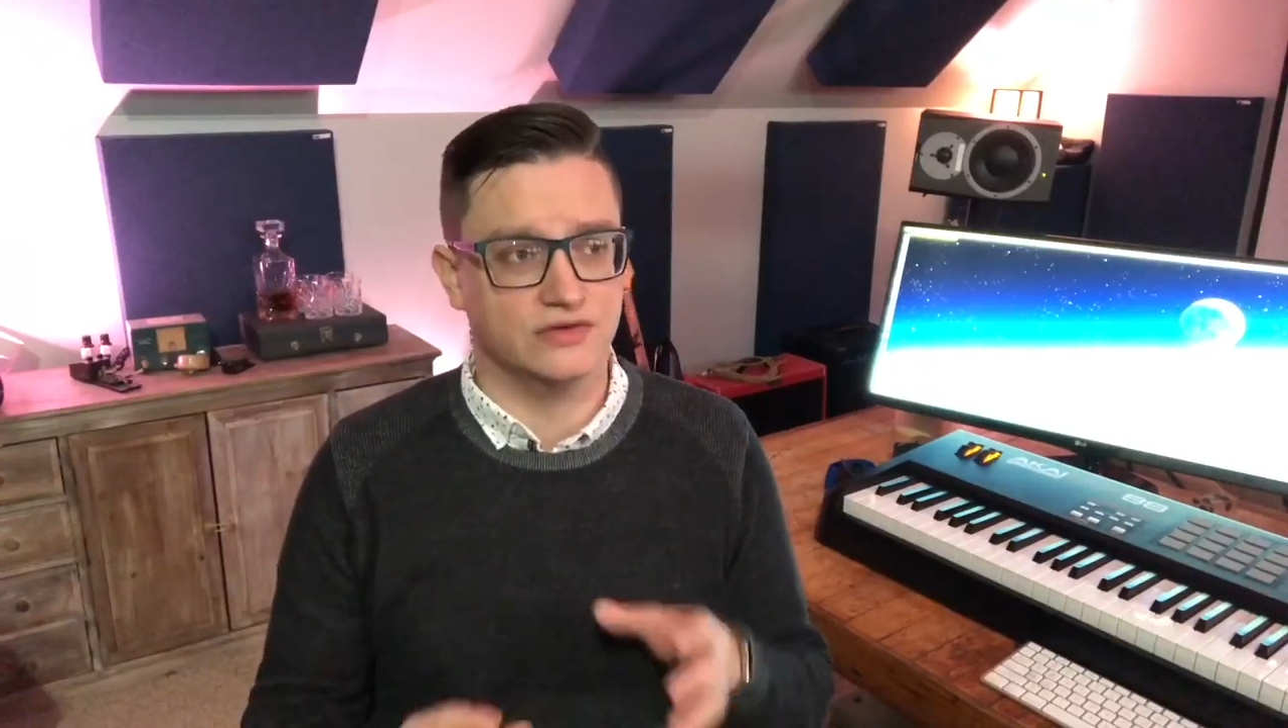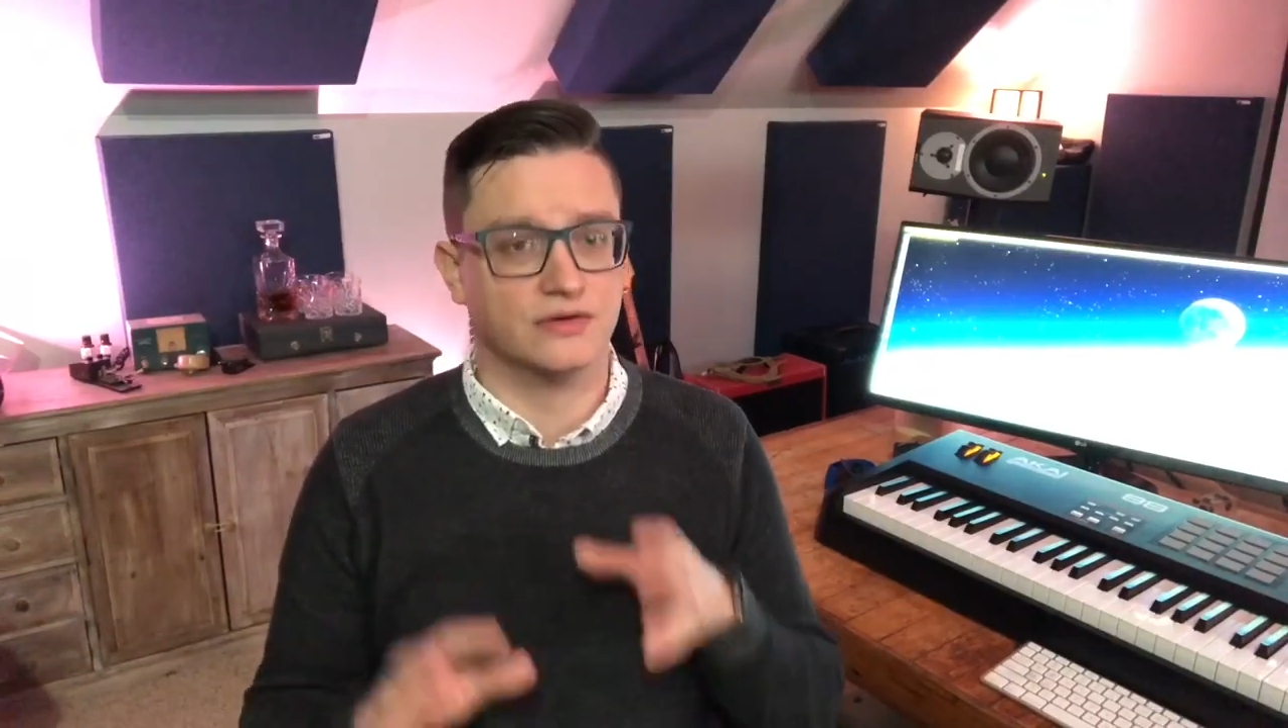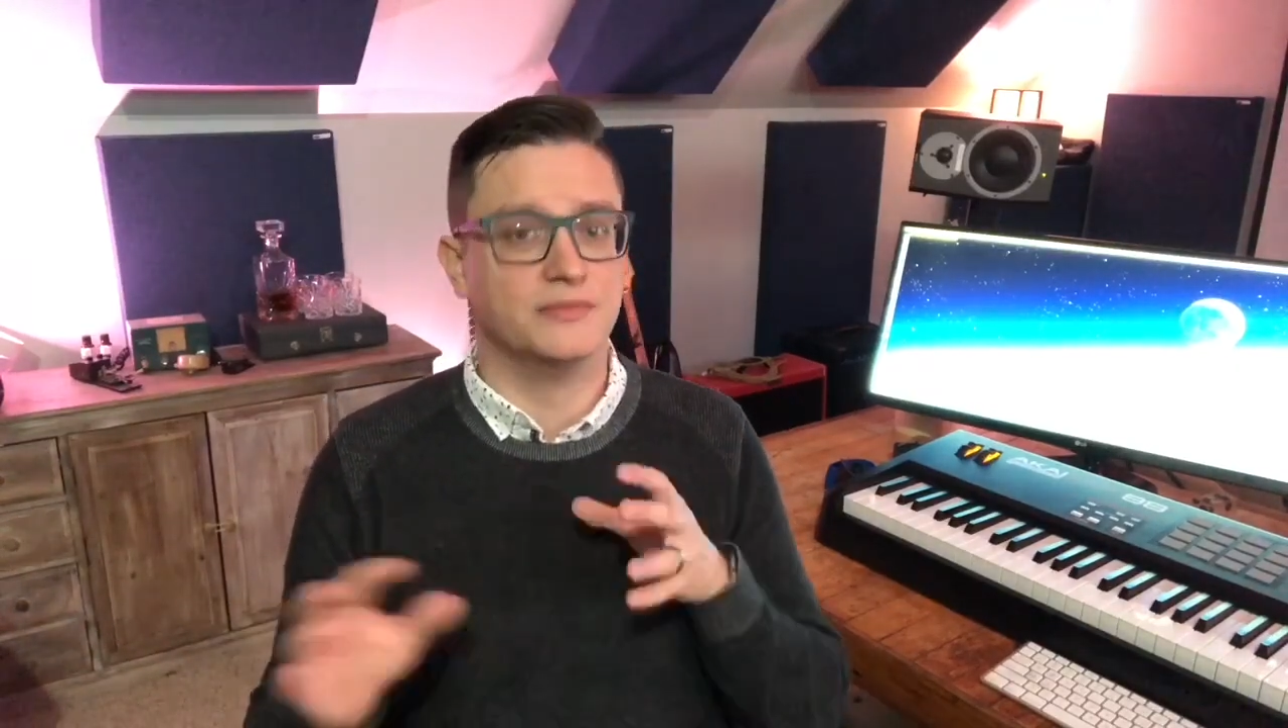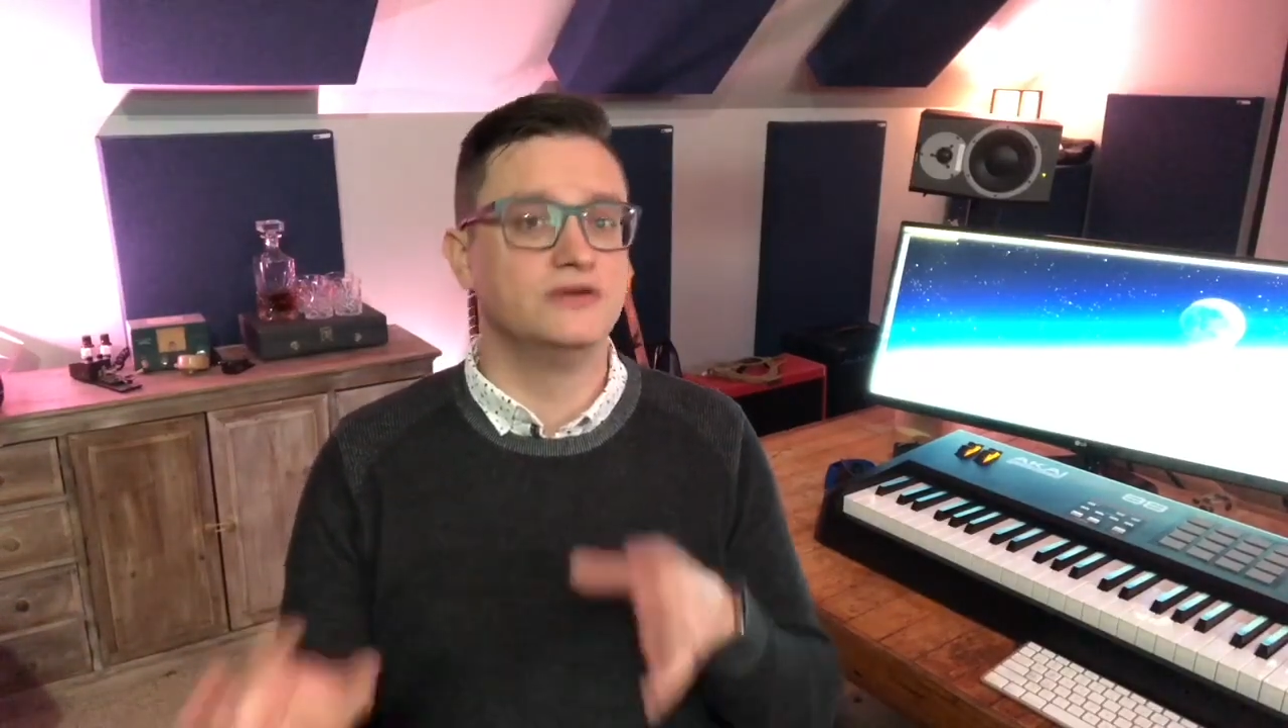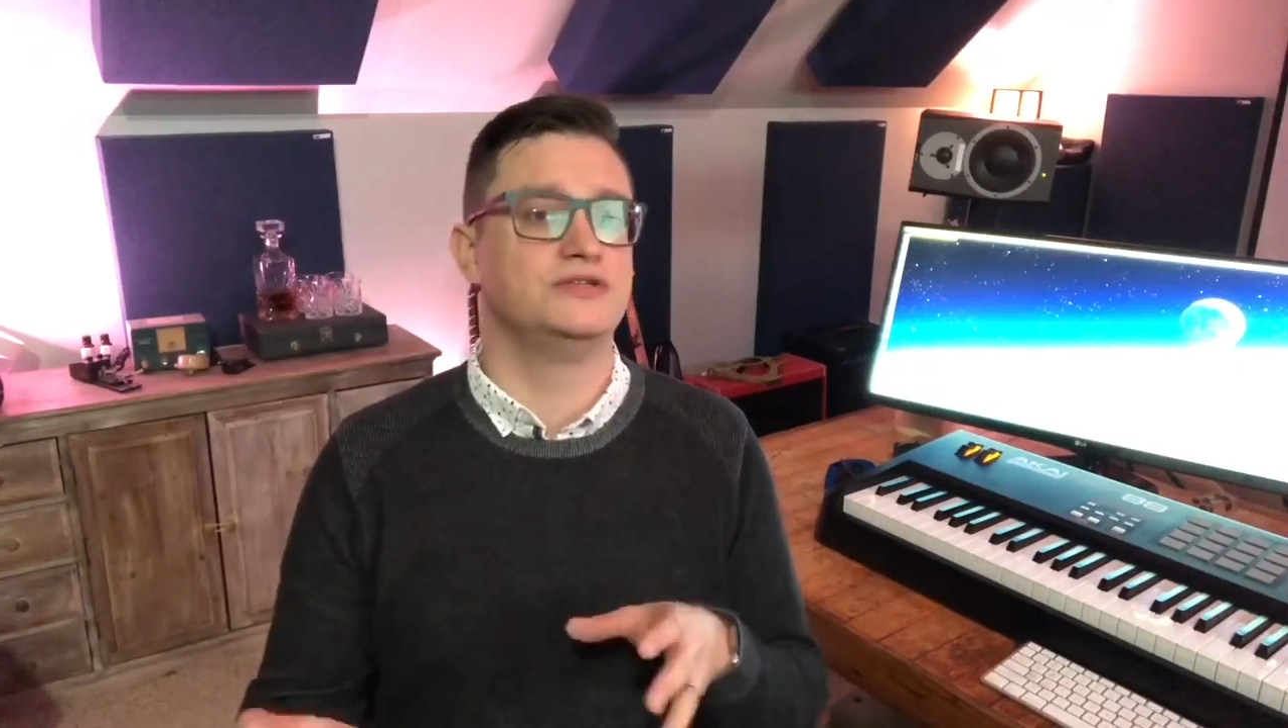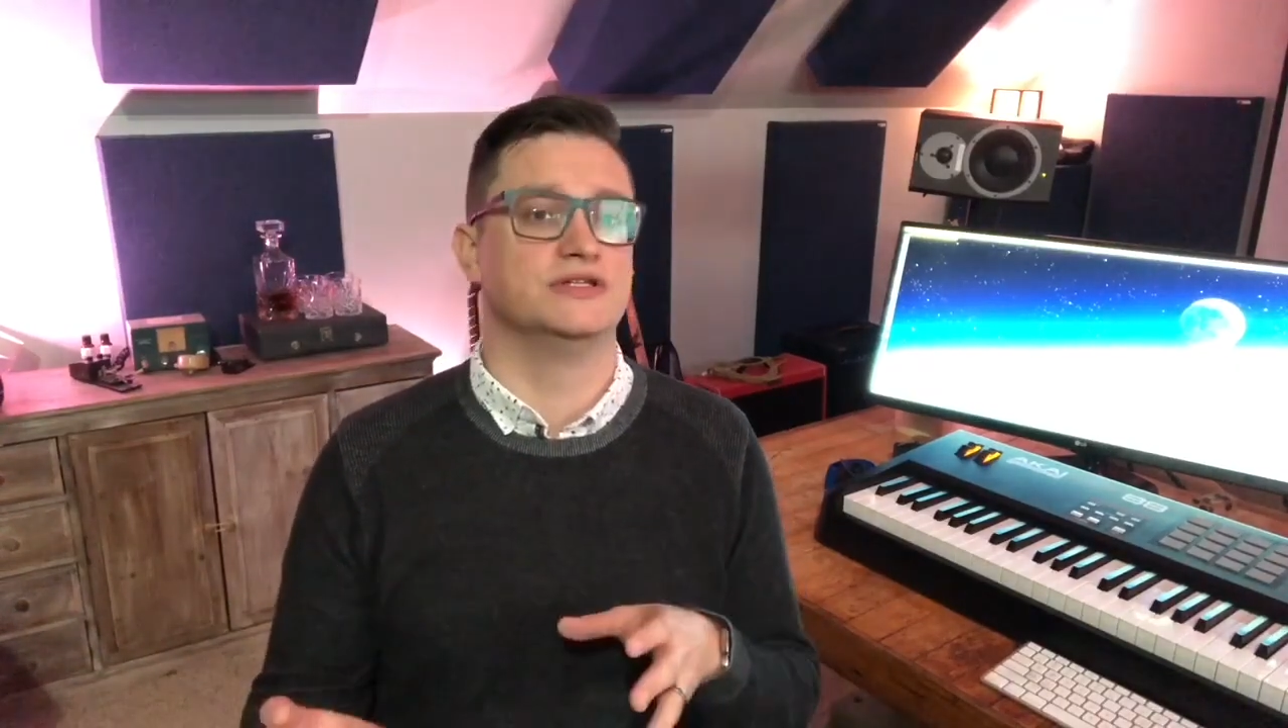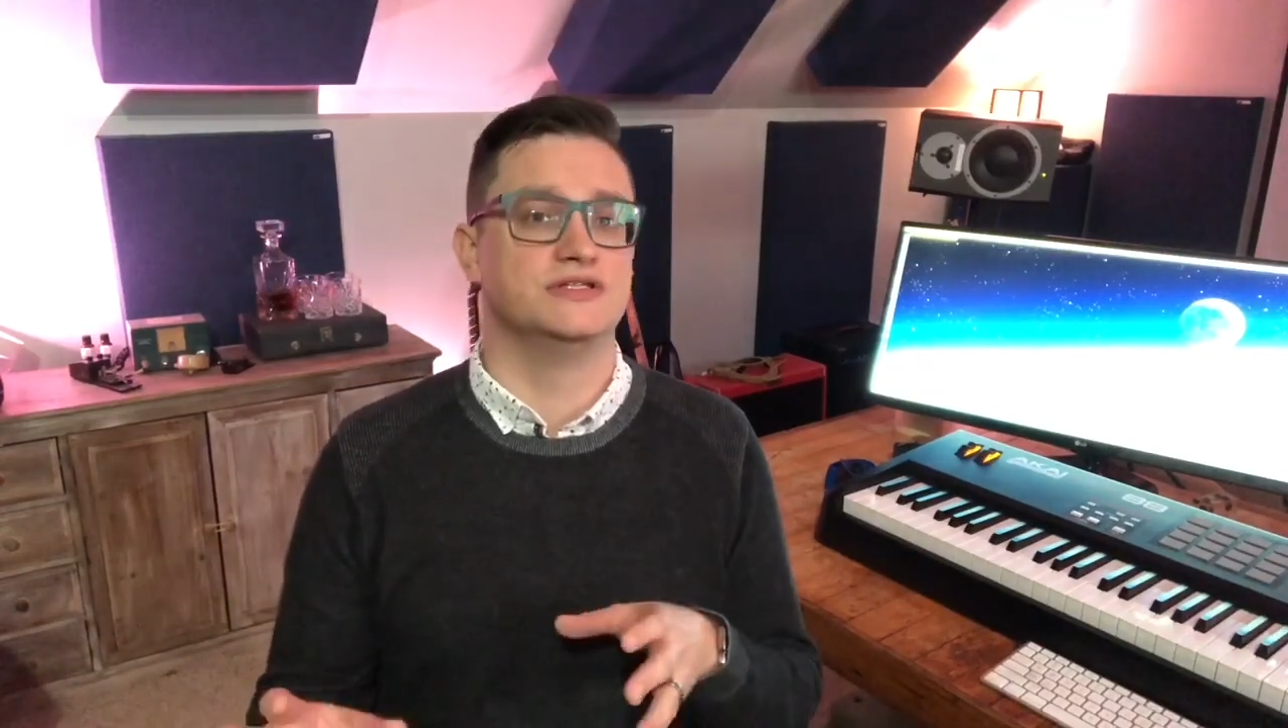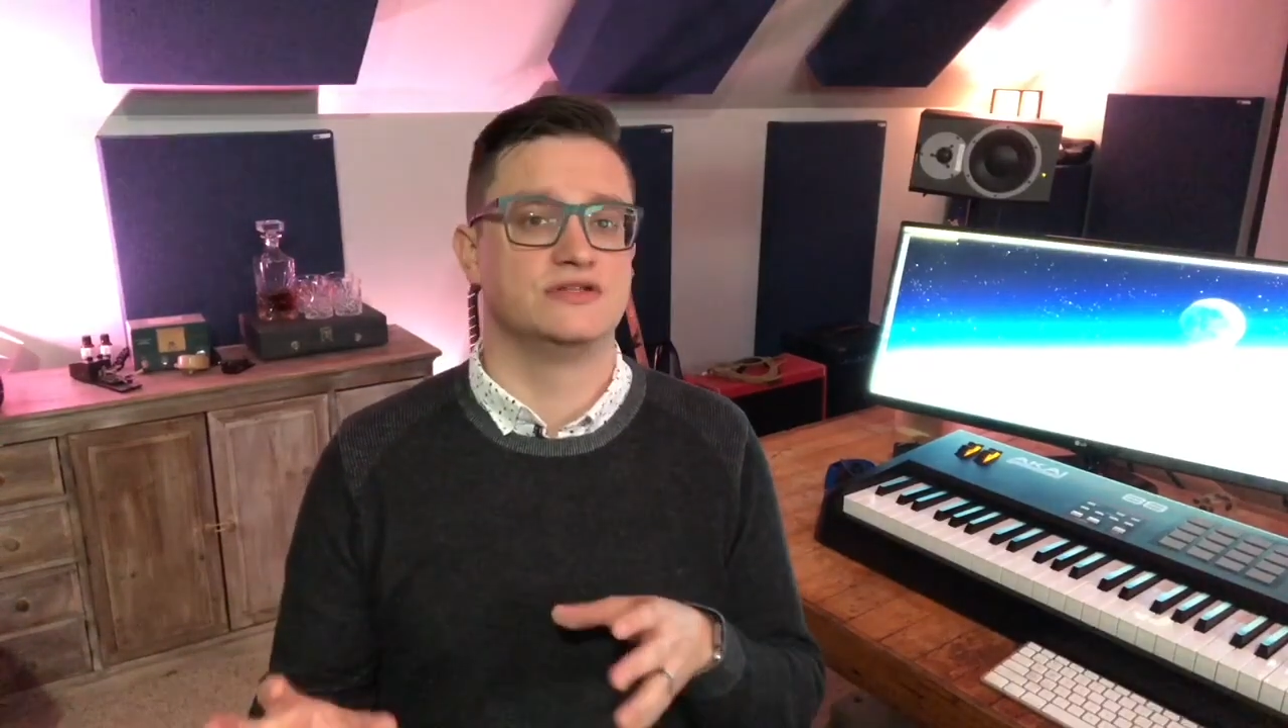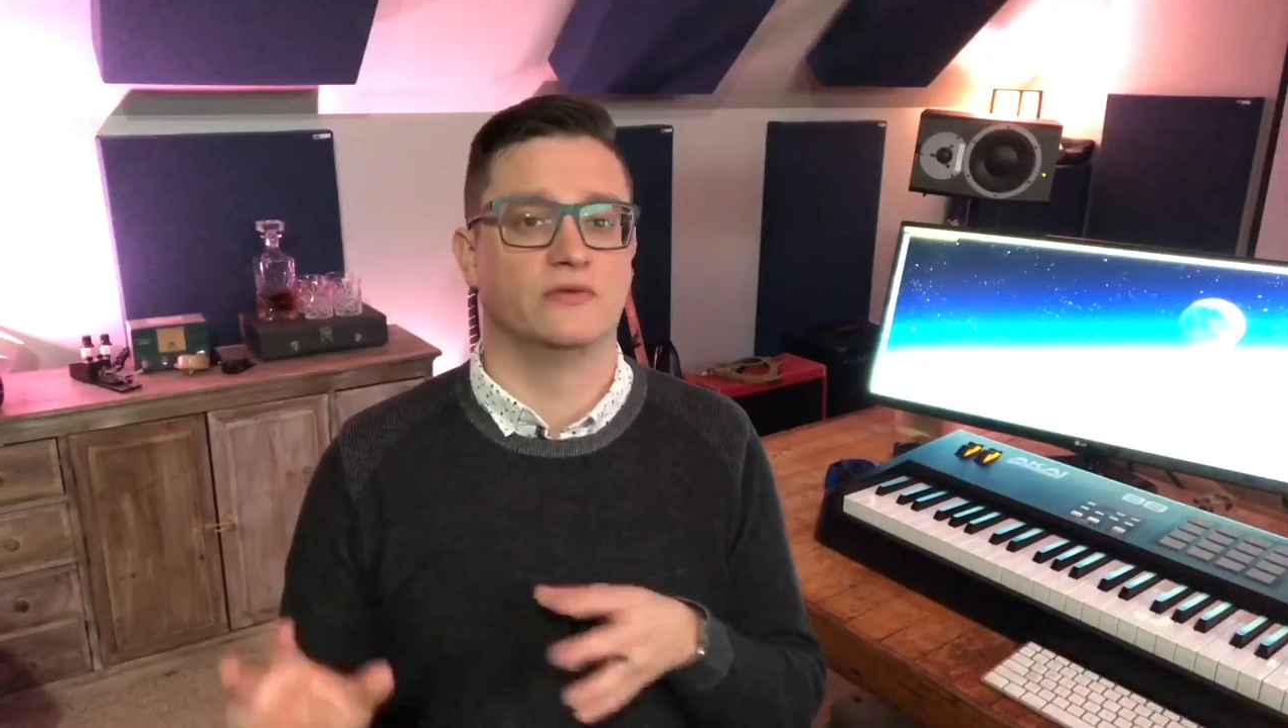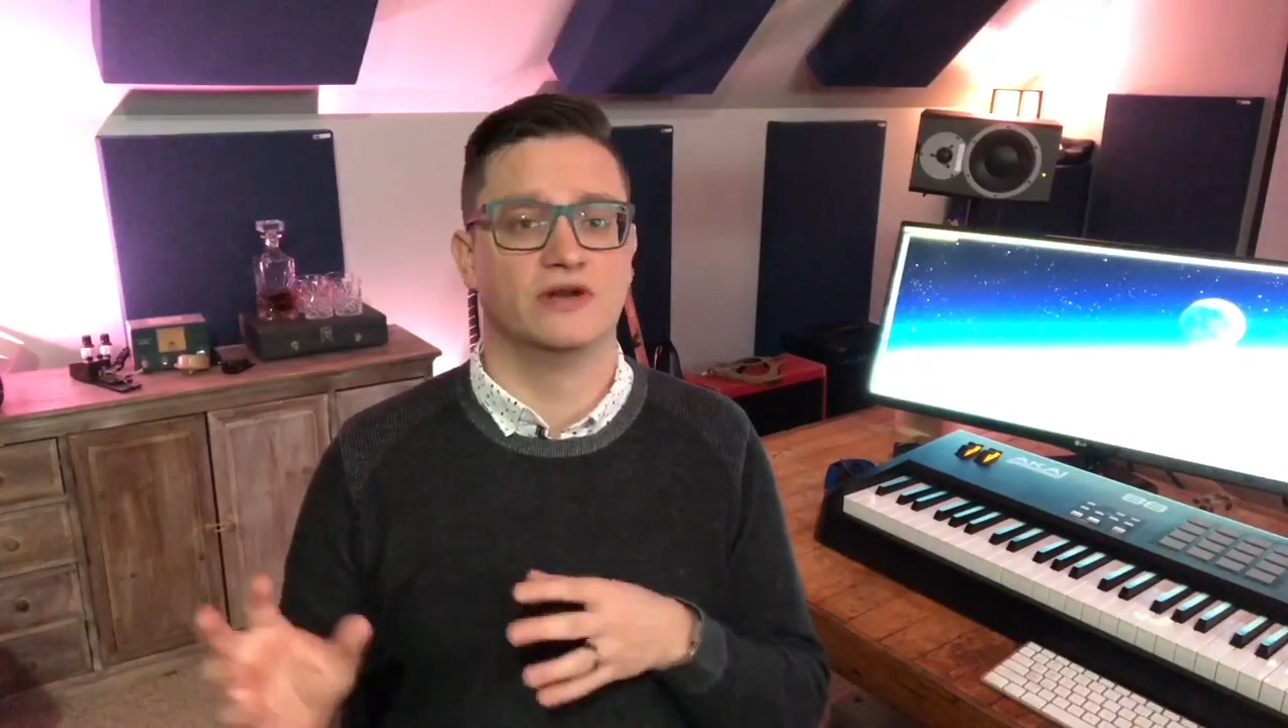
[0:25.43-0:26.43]
your
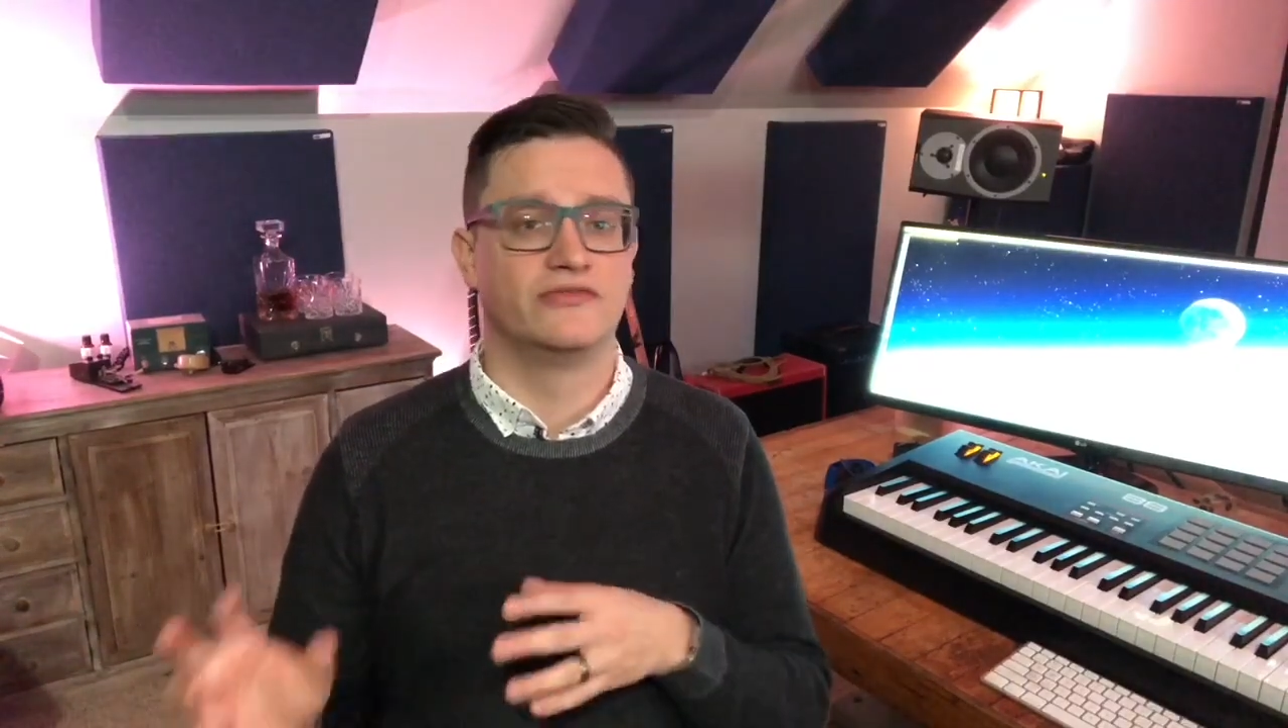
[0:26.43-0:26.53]
emotions on